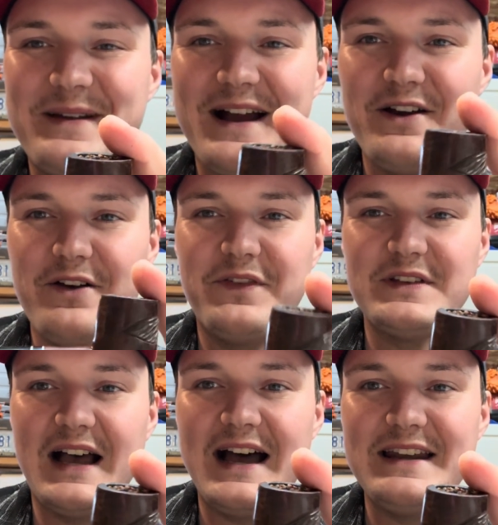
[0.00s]
I don't know if he was
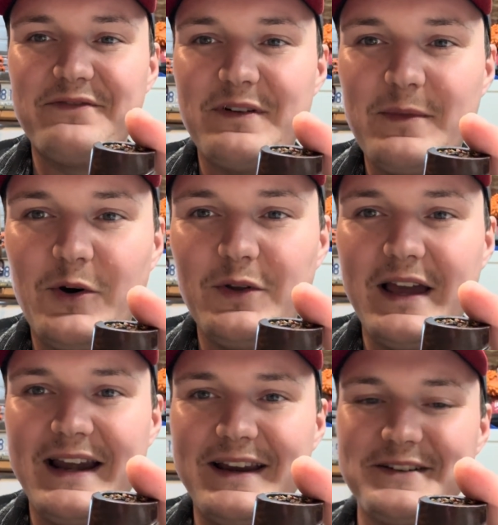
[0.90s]
hiding it from the old
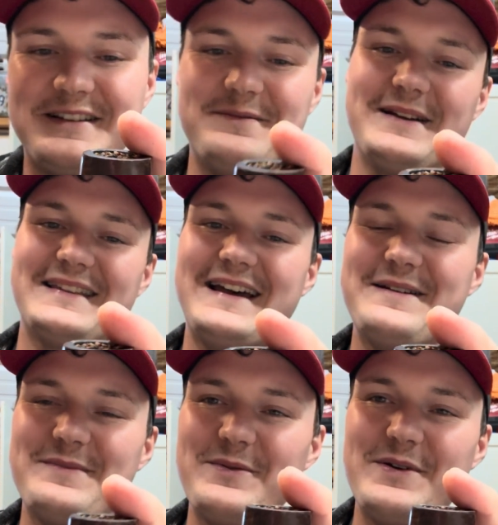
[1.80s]
lady or something like
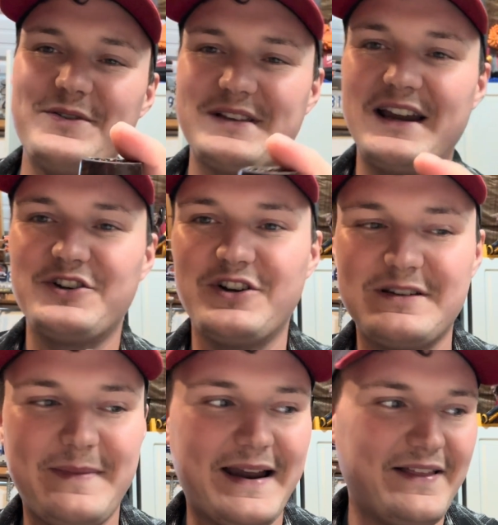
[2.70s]
that, but we always kind of joked
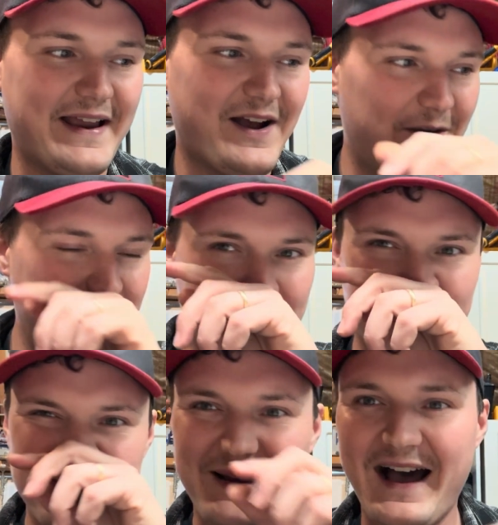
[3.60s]
about it, like, oh man, he
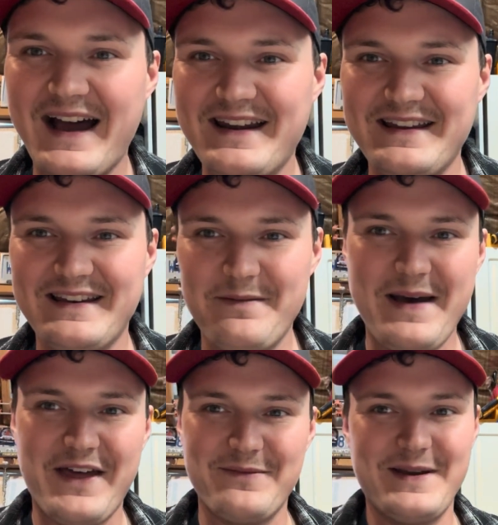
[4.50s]
must have been hiding it in the bathroom.